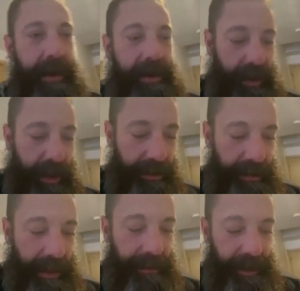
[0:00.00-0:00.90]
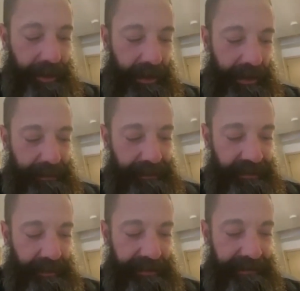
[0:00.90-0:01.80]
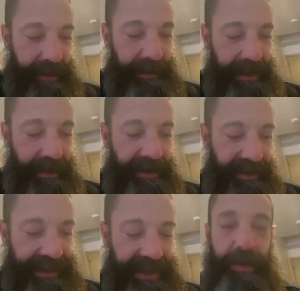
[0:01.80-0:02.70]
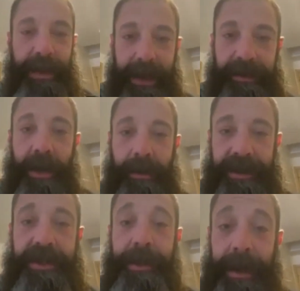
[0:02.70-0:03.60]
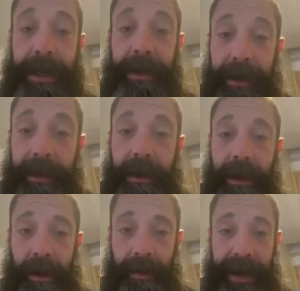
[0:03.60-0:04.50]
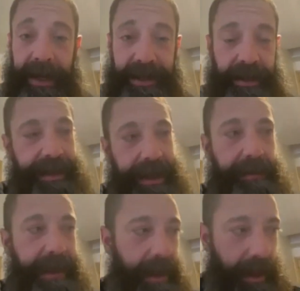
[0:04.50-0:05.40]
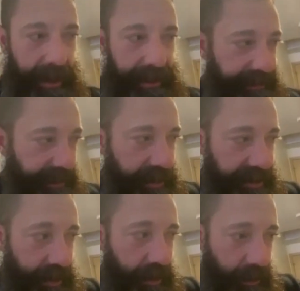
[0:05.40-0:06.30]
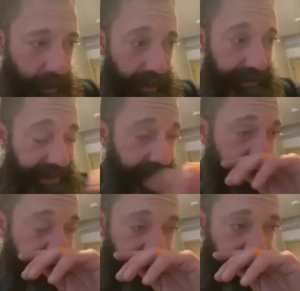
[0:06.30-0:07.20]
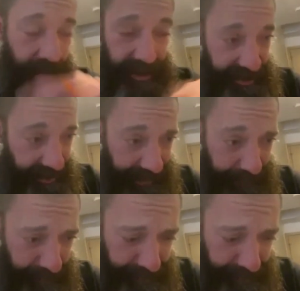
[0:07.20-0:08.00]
always wanted to be able to do it so my family didn't think that's what I was always doing. Right. So they'd be gone. If they're at school, work, that's when or asleep.